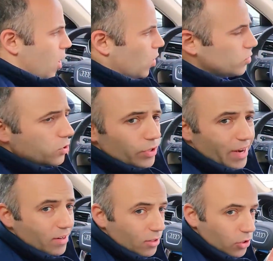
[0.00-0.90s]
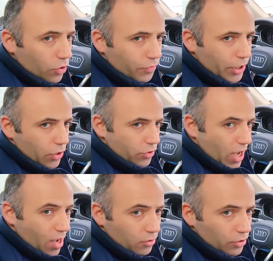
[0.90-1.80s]
Although there are a lot of videos
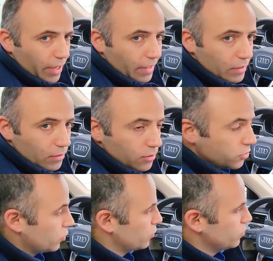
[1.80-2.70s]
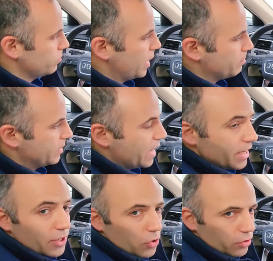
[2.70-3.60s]
out there to apply
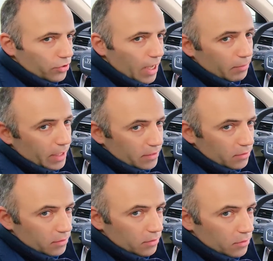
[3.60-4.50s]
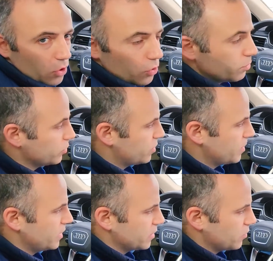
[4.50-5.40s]
your tablet or
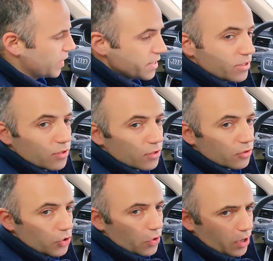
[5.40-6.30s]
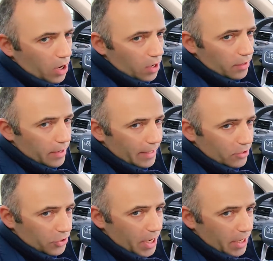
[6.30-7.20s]
multimedia device to your car
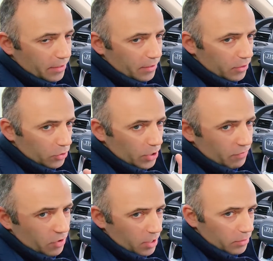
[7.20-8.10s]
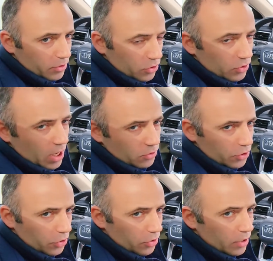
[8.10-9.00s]
and create good environment, good
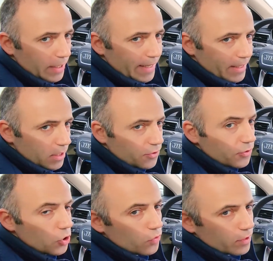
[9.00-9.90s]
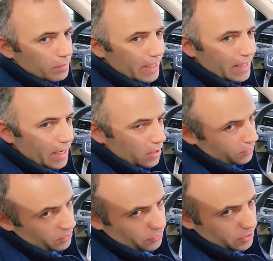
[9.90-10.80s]
audio, this video will be kind
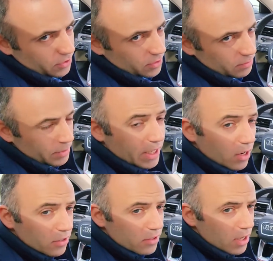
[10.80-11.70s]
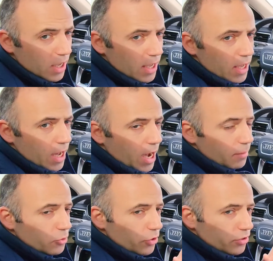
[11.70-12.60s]
of different because
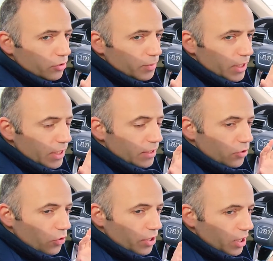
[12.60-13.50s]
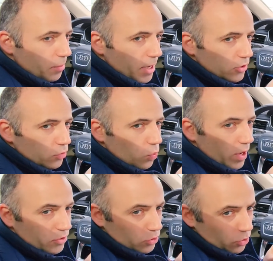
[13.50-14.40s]
I'm going to be talking about
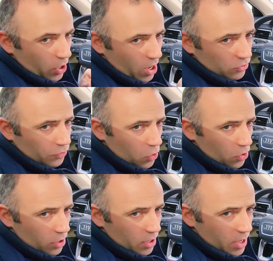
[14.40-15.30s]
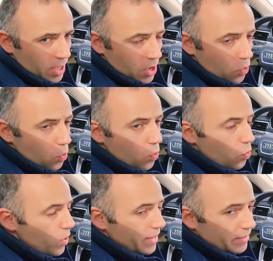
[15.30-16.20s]
what to look out for,
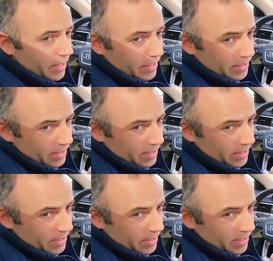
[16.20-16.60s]
when things